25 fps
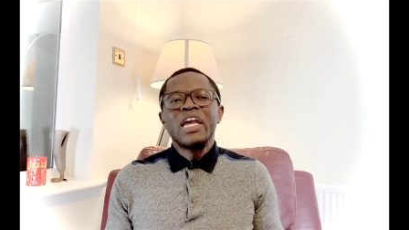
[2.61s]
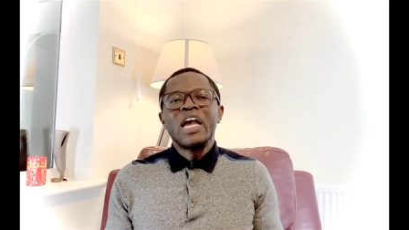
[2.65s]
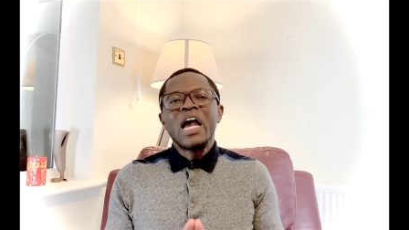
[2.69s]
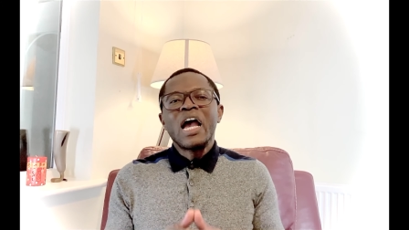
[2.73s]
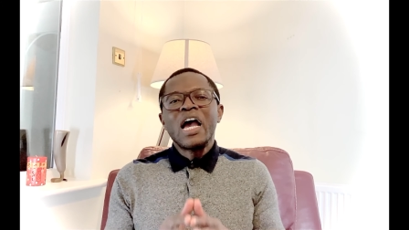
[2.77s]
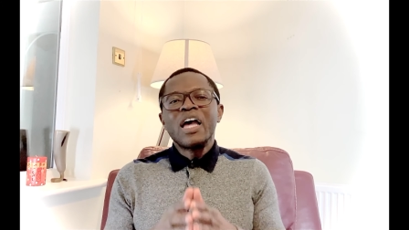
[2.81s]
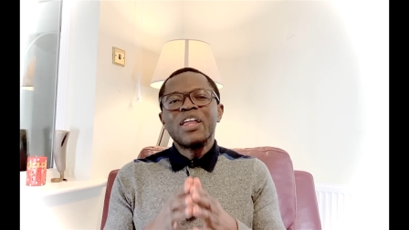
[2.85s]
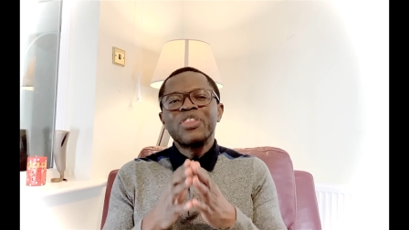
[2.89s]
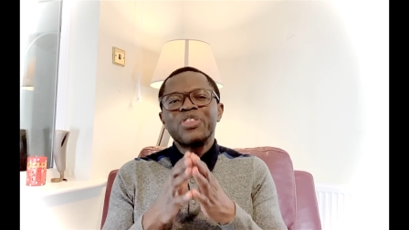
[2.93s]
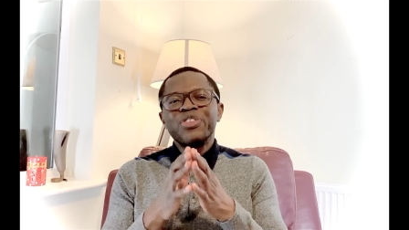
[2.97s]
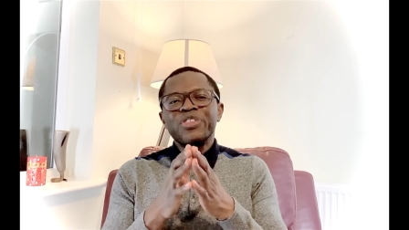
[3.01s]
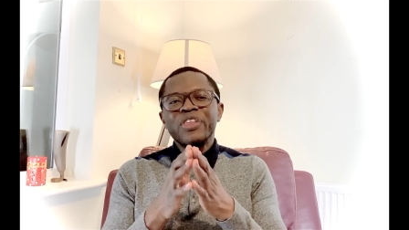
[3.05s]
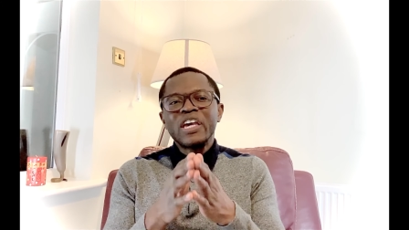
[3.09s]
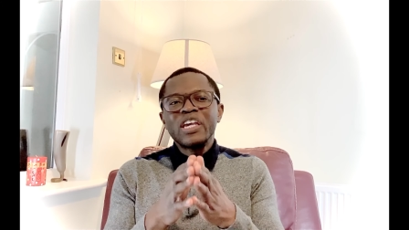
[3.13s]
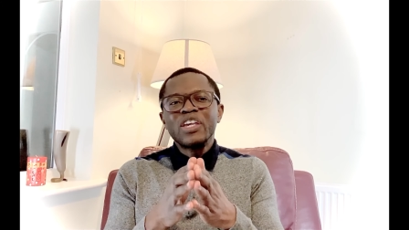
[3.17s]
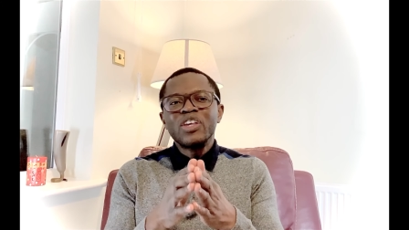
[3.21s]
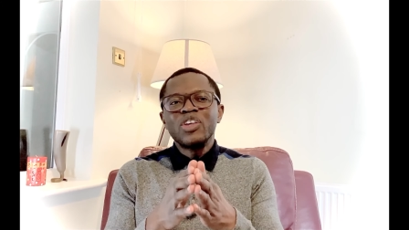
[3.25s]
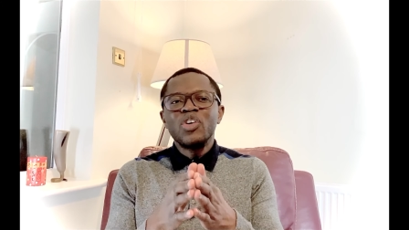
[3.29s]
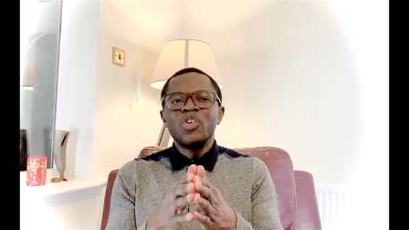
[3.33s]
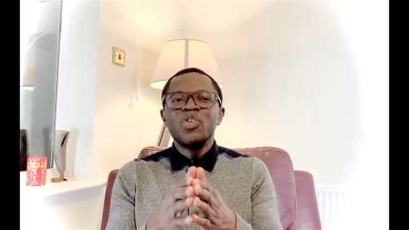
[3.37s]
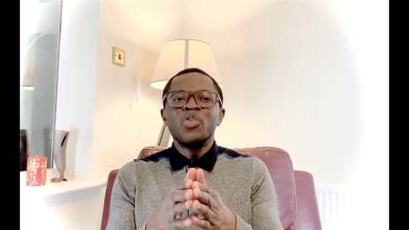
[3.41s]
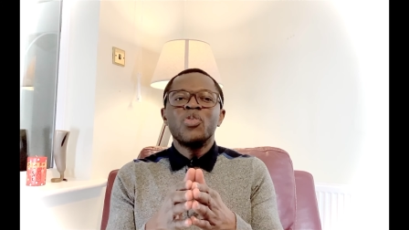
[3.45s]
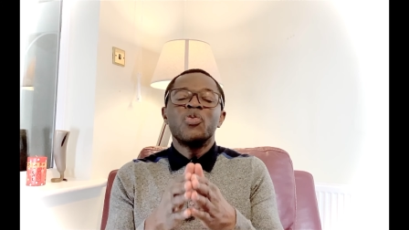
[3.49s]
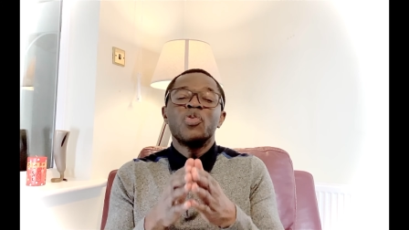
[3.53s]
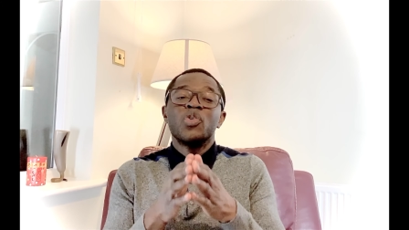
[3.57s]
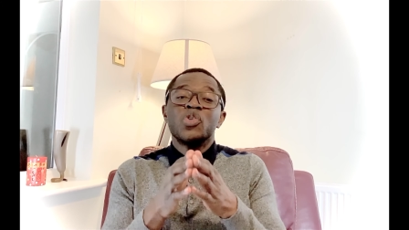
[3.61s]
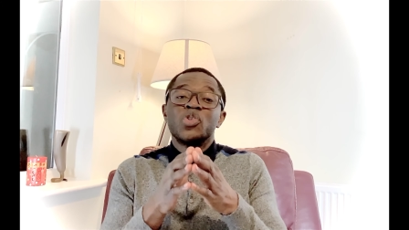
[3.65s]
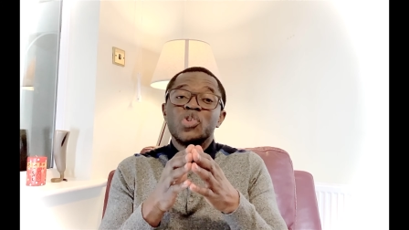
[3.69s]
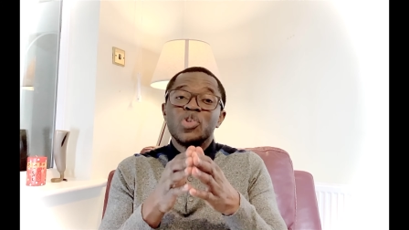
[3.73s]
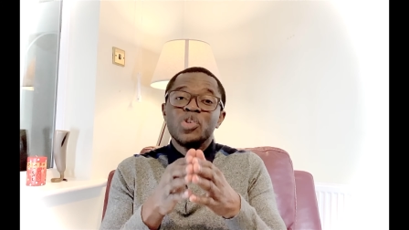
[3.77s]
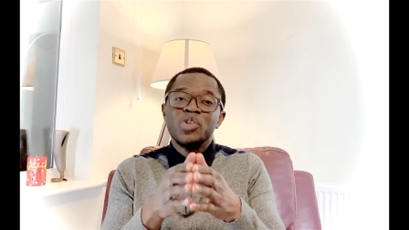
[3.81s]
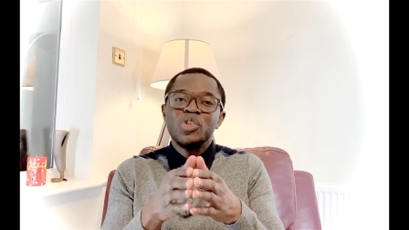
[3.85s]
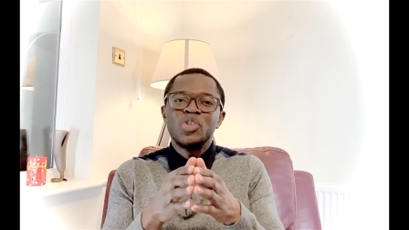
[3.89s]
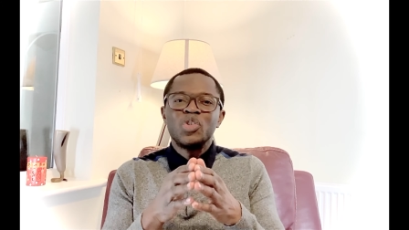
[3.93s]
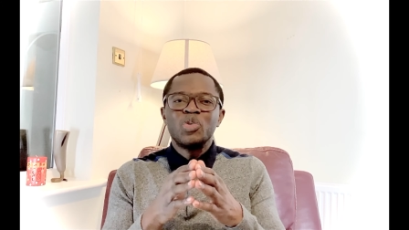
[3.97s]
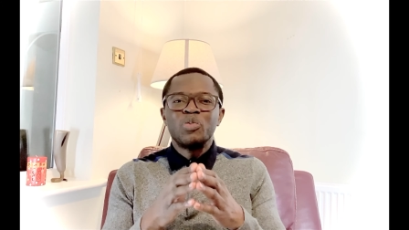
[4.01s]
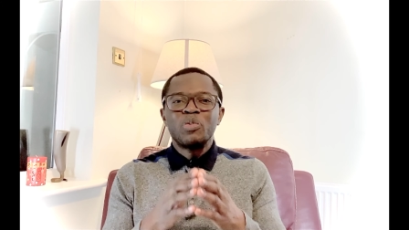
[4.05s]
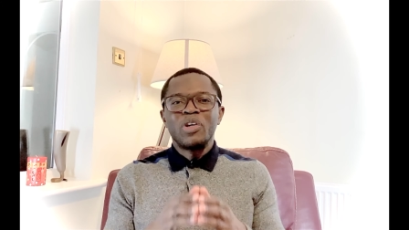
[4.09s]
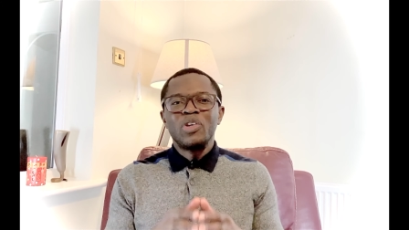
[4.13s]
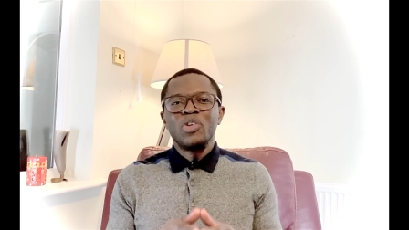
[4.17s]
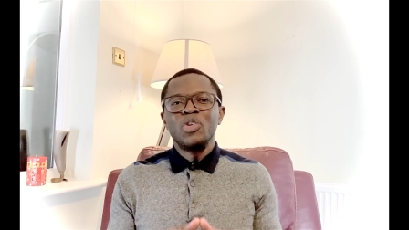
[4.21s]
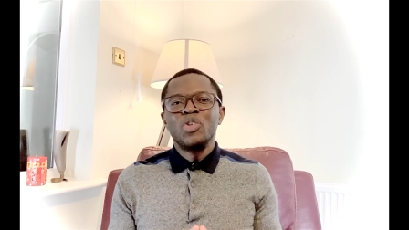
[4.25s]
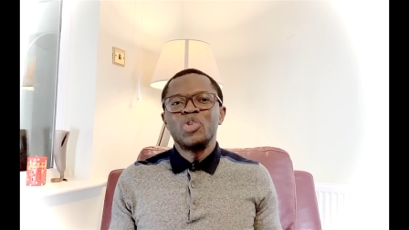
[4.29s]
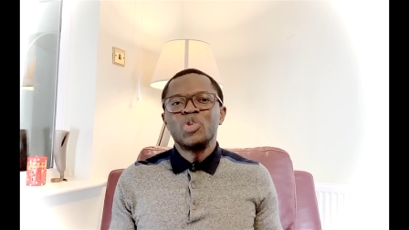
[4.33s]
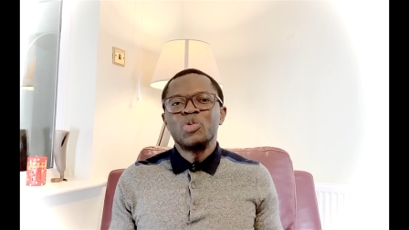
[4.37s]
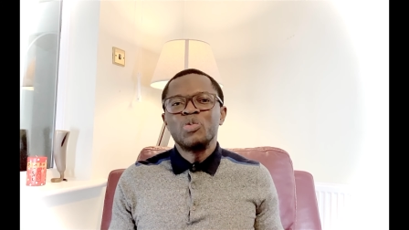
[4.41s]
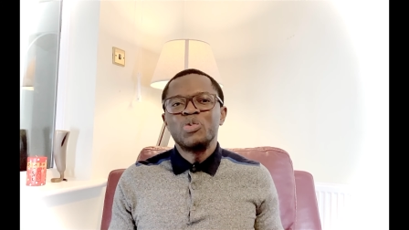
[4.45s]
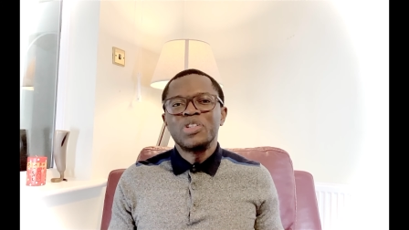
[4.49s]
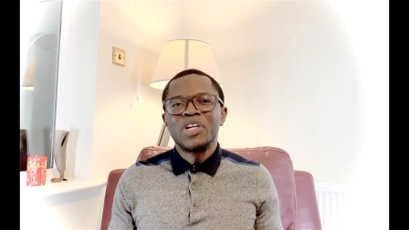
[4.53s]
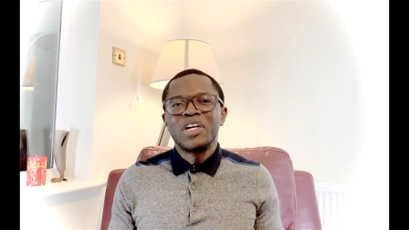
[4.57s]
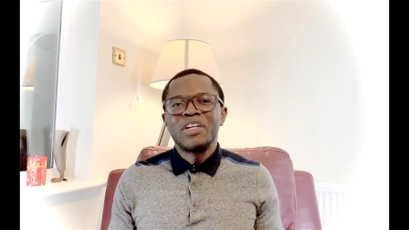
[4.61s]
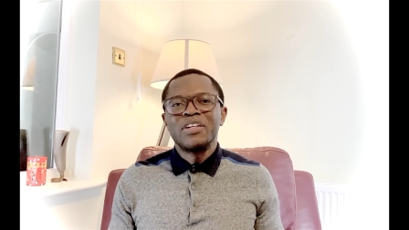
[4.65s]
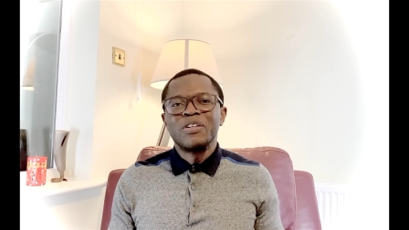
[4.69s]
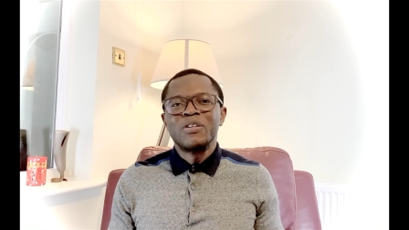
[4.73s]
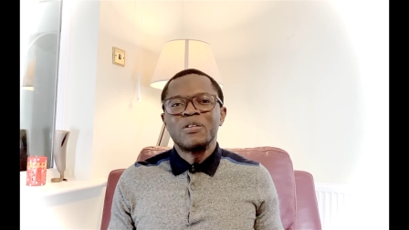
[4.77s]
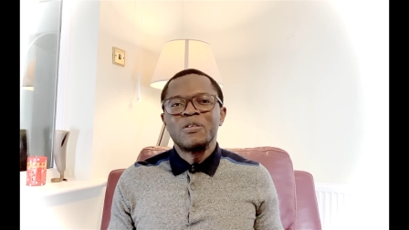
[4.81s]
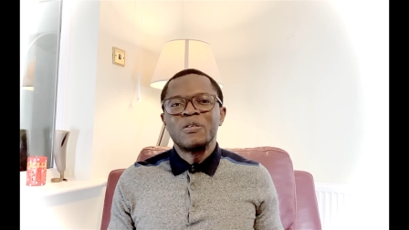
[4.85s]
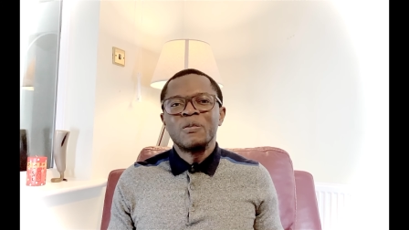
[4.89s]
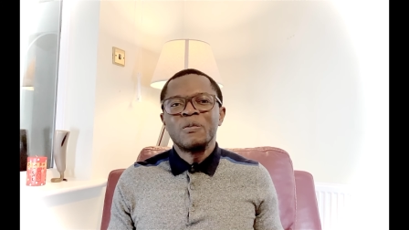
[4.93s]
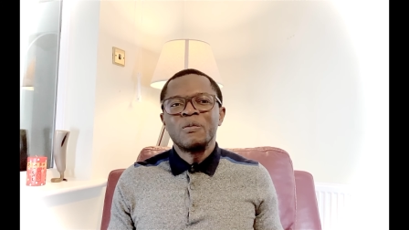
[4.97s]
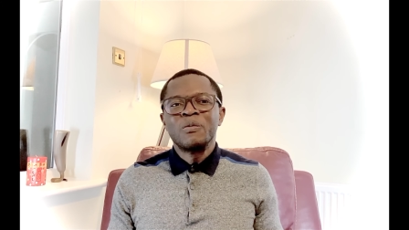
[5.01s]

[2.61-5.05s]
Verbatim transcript: and thank you for tuning to my YouTube channel.